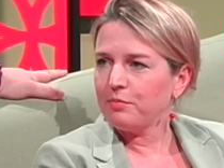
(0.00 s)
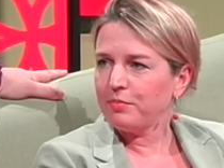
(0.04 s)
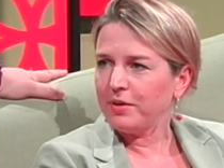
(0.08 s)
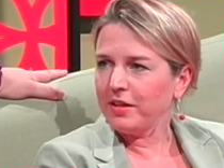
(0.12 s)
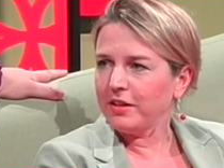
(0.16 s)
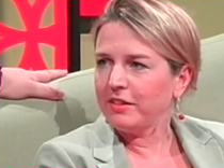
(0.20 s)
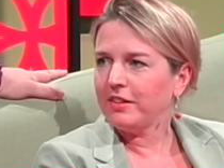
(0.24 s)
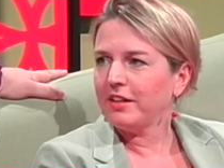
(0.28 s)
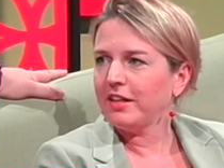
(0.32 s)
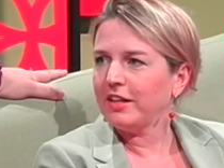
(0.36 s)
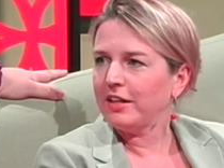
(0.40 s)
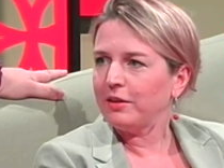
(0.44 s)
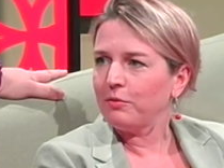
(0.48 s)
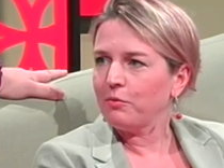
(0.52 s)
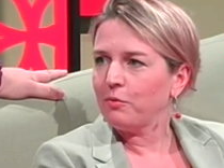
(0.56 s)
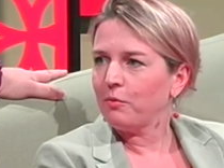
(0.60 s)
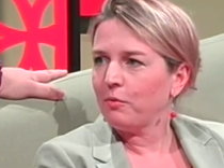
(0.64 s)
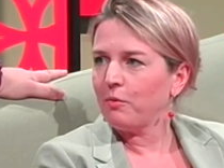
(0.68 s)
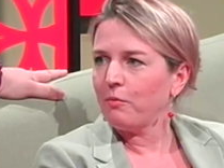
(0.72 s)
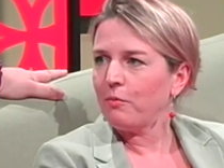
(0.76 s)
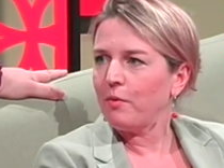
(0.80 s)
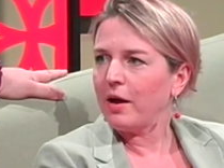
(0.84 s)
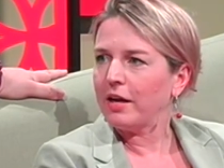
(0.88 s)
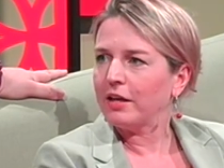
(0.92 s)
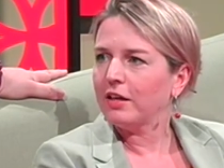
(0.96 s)
pithy
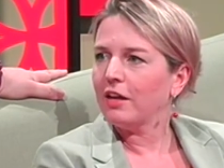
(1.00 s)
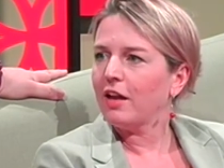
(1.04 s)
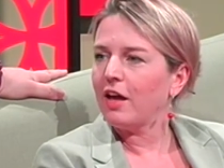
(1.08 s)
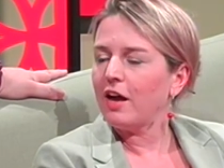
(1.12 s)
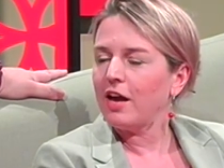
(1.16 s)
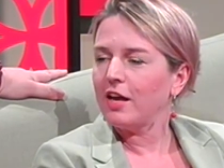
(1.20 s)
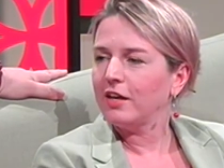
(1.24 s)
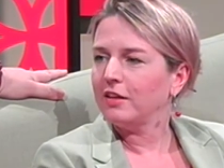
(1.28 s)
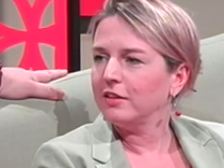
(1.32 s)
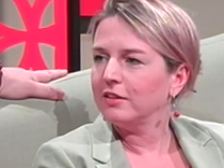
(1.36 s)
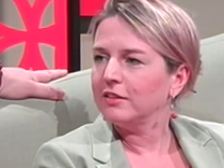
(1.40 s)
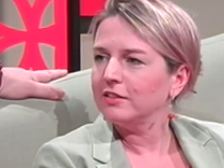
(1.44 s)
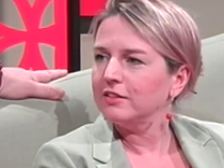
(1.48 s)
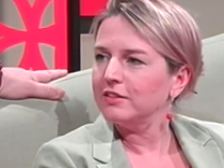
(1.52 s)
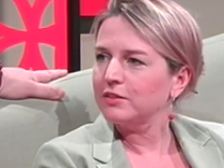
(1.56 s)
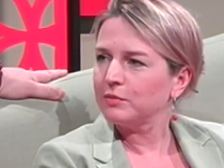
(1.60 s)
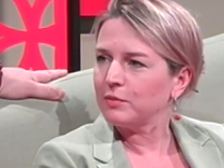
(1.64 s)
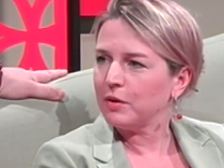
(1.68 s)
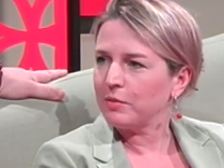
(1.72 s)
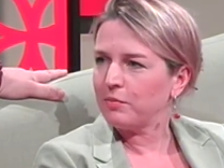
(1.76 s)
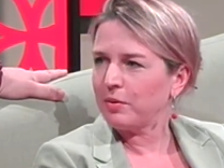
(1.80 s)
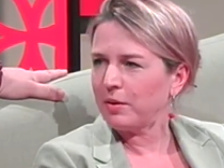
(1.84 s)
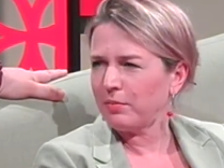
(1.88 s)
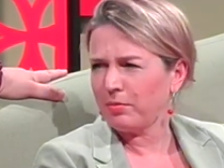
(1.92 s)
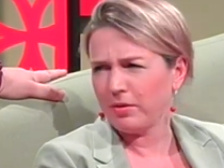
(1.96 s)
one-liners
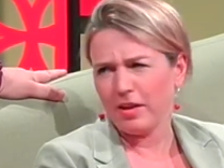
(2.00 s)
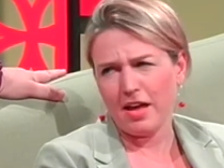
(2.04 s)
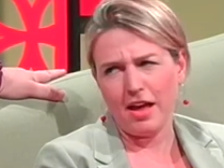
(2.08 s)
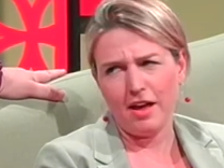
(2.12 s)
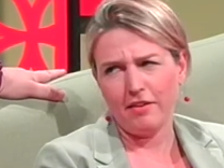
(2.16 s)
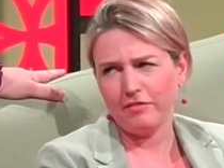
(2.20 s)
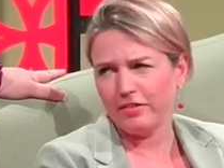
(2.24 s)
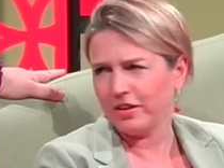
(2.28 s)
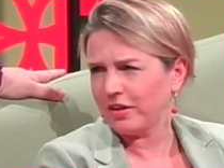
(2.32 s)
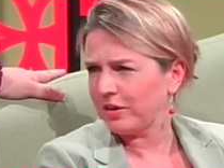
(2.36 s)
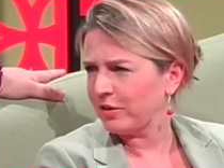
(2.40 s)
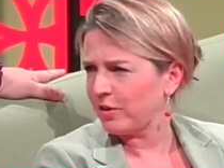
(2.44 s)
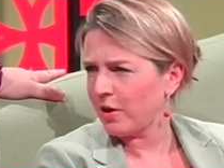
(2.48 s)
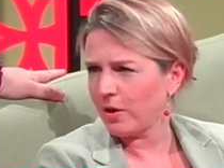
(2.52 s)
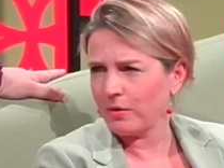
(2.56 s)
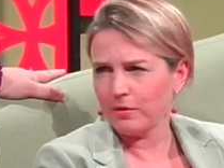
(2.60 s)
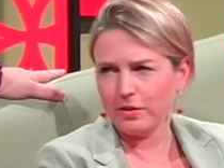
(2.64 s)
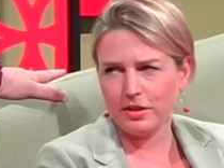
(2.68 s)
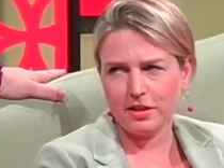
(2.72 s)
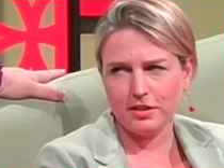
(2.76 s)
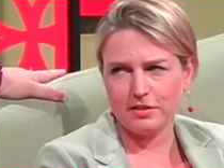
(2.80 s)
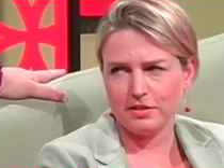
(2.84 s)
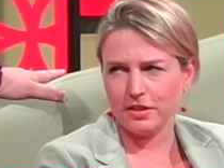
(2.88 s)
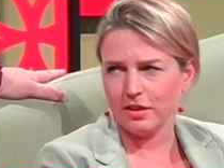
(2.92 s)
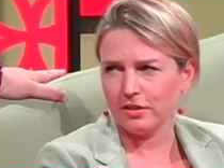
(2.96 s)
where people are having a go
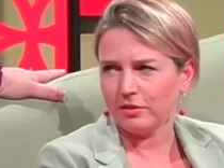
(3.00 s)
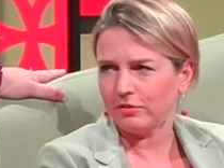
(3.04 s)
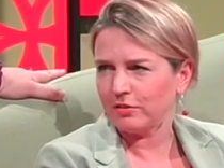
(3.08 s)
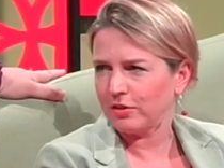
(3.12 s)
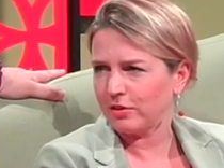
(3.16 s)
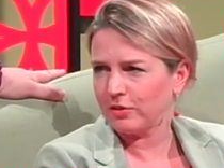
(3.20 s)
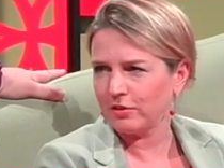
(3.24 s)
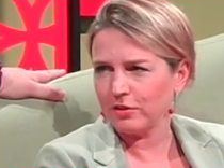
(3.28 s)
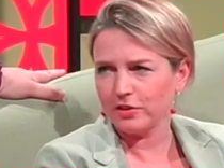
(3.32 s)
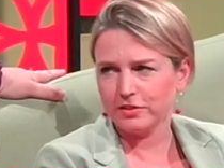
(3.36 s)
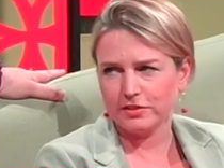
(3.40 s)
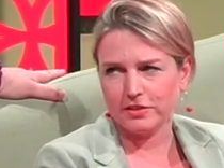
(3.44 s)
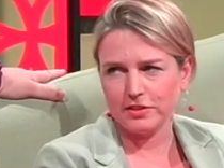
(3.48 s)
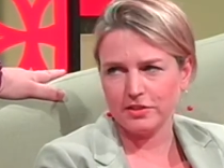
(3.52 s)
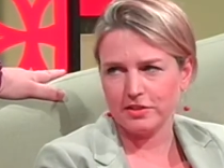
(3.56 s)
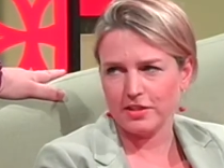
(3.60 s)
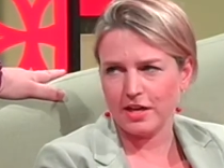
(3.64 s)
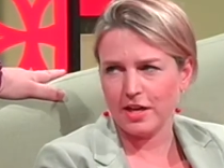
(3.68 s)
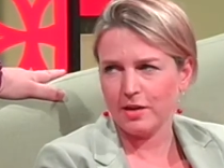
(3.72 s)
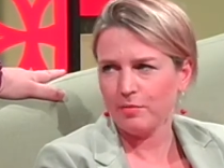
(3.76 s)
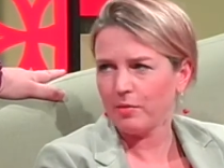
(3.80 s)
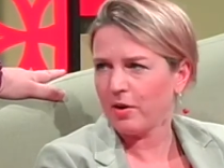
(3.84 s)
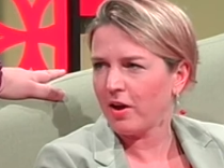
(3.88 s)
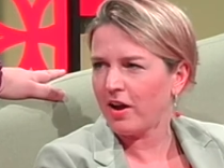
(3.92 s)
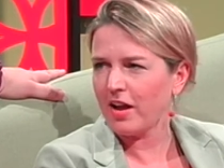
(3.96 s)
at each other mm. across mm. the
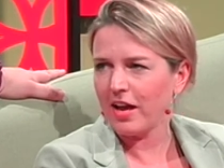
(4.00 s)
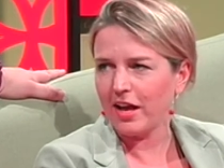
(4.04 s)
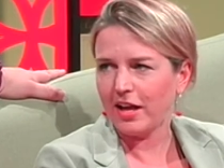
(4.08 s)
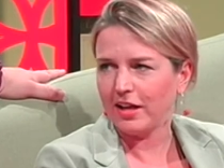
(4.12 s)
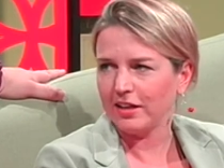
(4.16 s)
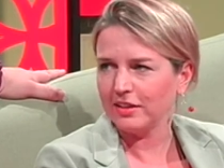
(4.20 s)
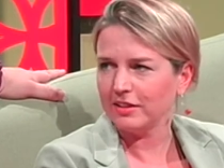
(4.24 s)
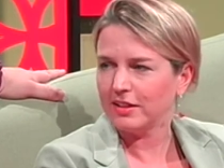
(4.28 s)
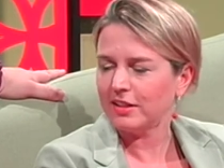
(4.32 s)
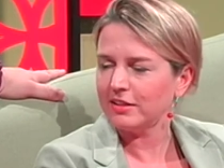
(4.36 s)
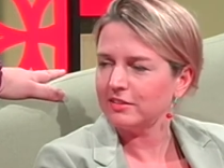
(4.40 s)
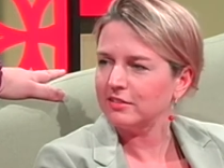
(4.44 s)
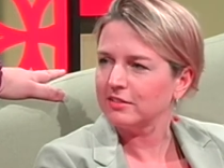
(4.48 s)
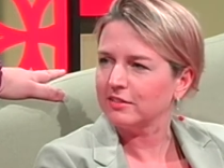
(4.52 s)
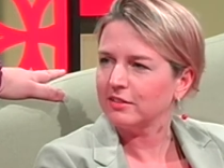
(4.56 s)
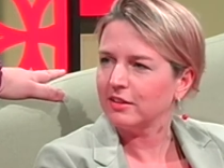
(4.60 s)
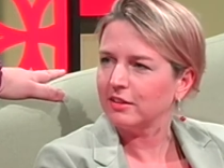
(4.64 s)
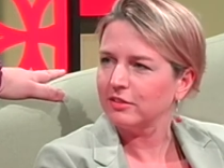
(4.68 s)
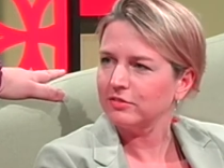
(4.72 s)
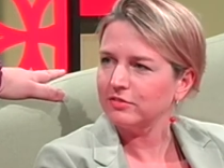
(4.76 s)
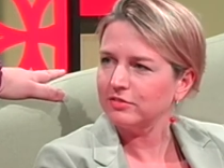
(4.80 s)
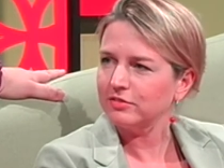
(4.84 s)
chamber, I hate that stuff.